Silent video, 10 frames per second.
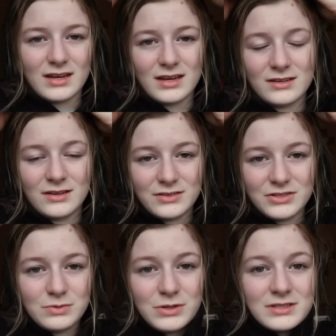I don't know, it
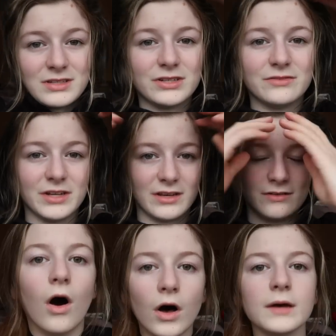just wasn't a good video.
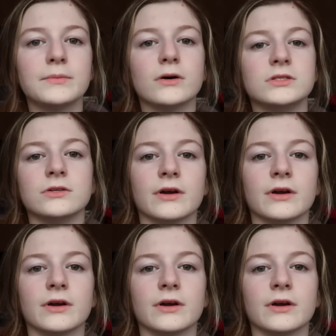All I'm posting